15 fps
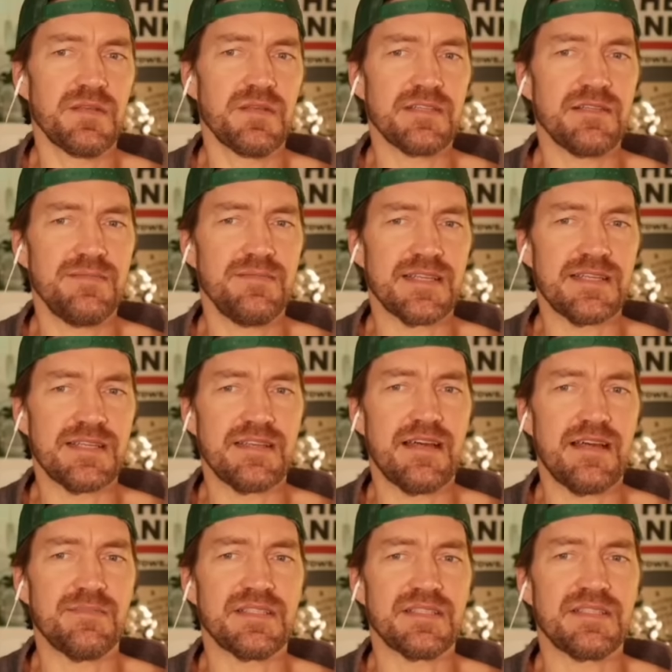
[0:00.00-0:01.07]
like, oh my
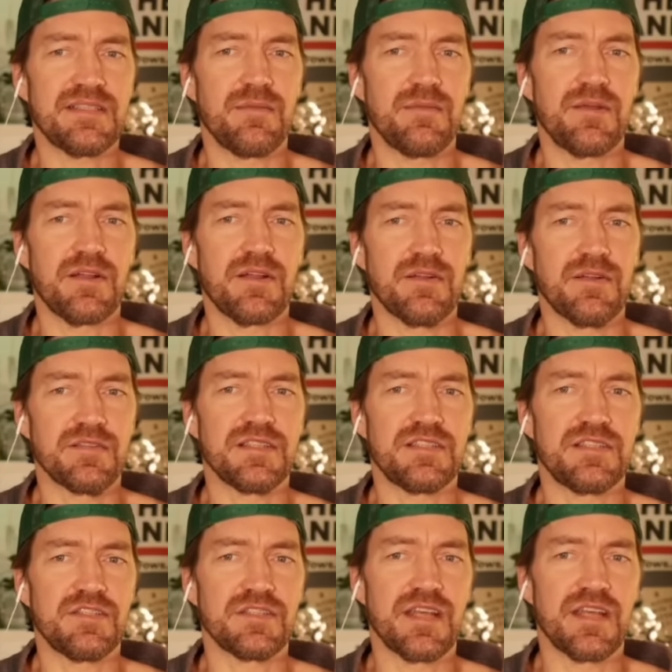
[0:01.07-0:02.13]
god, my stomach hurts.
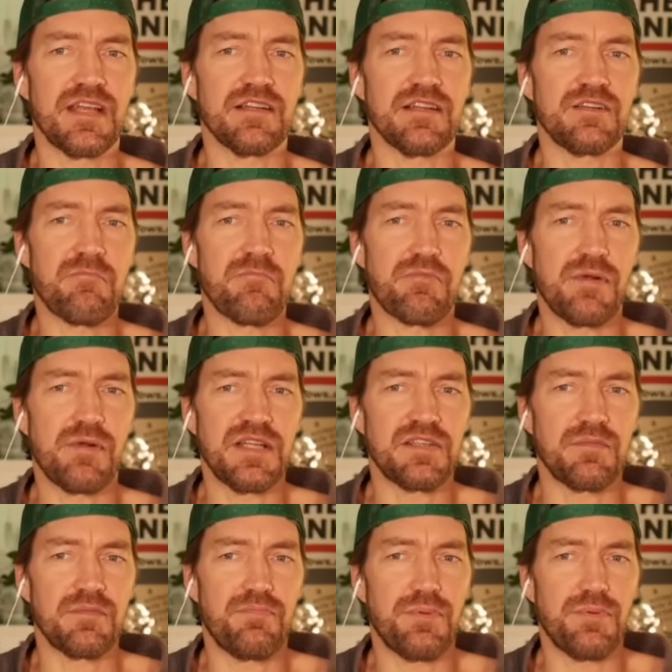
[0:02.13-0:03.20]
It's just like a
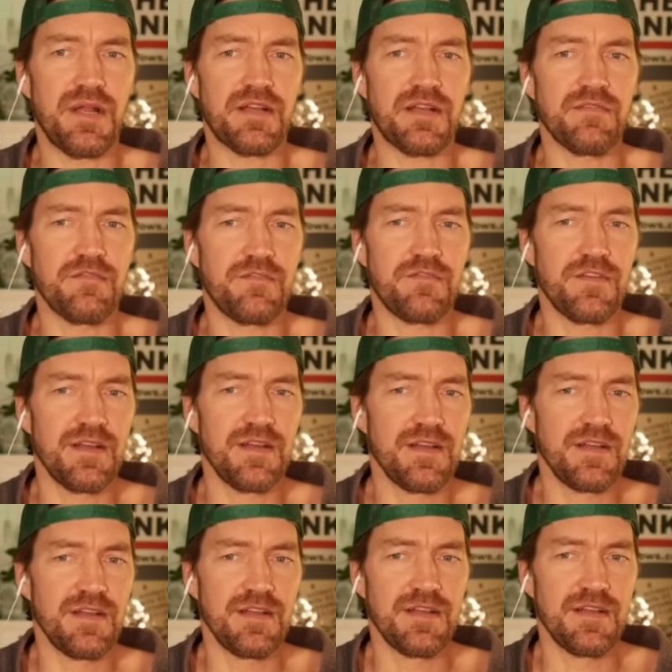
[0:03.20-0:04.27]
compressed brick of,
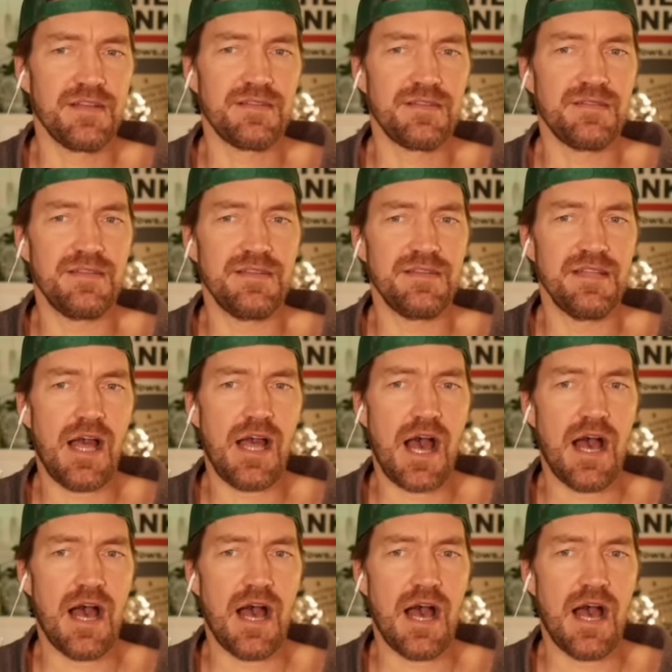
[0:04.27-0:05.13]
yeah.